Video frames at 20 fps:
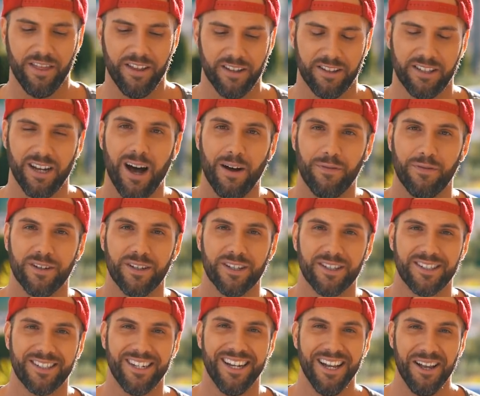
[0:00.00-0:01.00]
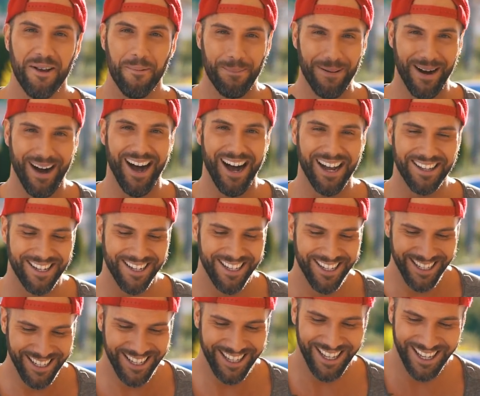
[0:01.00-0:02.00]
the toughest part
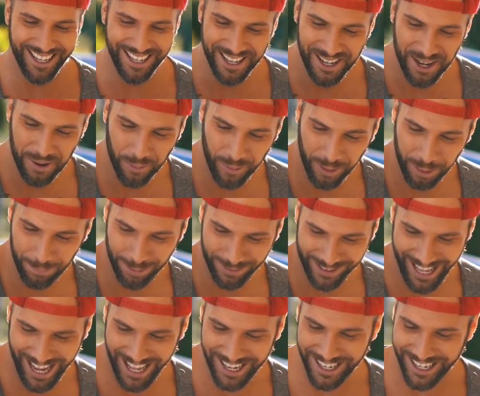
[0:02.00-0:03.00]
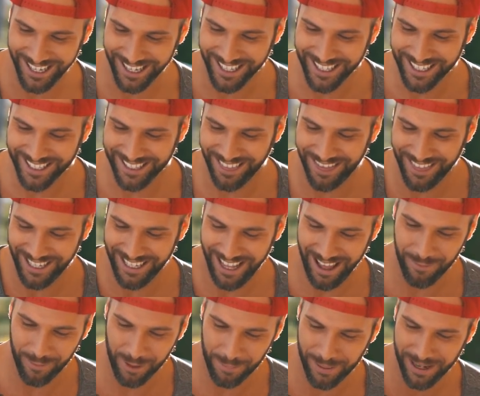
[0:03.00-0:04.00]
with planning, that
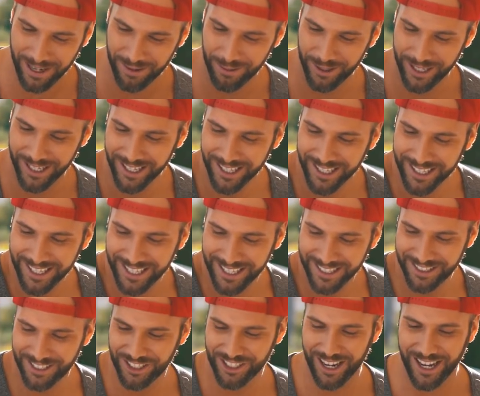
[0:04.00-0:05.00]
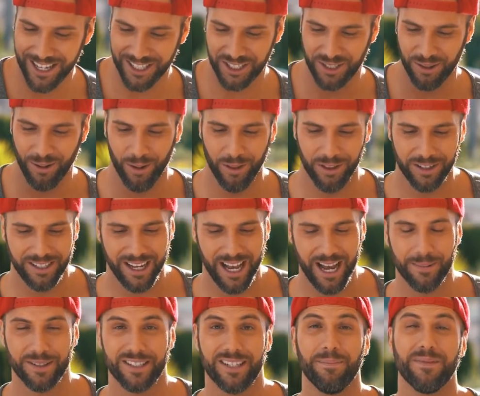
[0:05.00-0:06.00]
every battery is charged all the time.
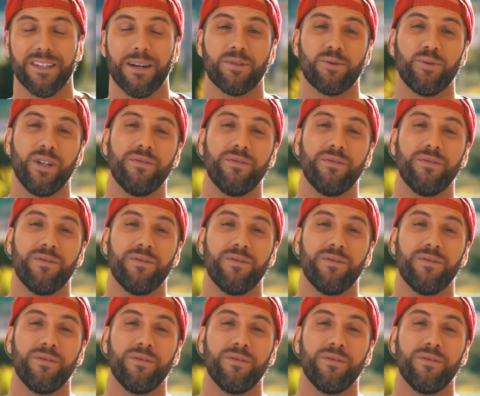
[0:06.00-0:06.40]
And sometimes